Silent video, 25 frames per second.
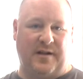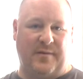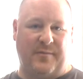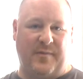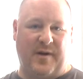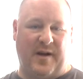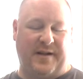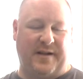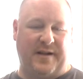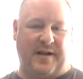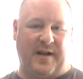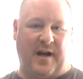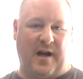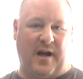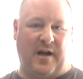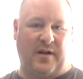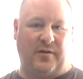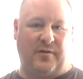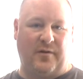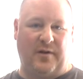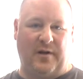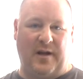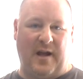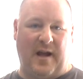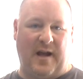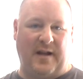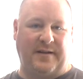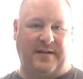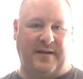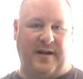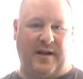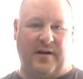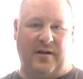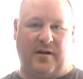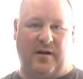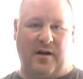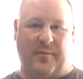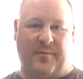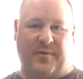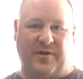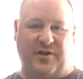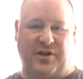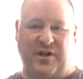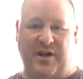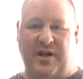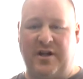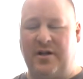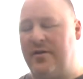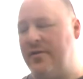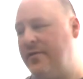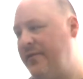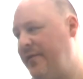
macchiato or latte or cappuccino,